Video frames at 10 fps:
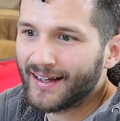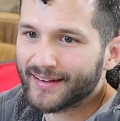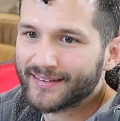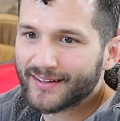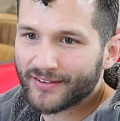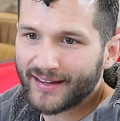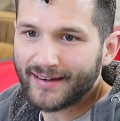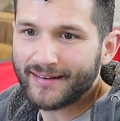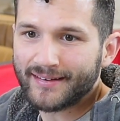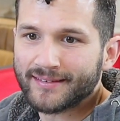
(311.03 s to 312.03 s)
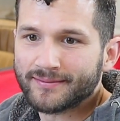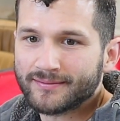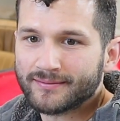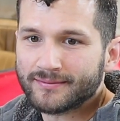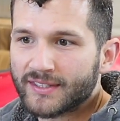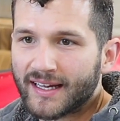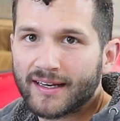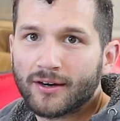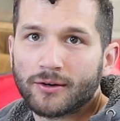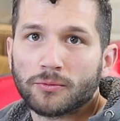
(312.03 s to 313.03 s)
Until then, take
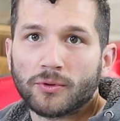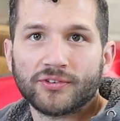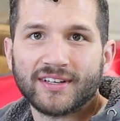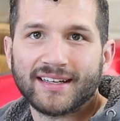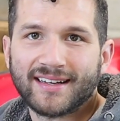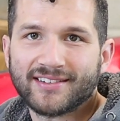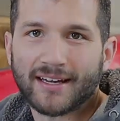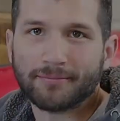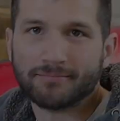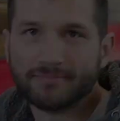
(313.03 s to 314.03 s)
care. We'll see you next time.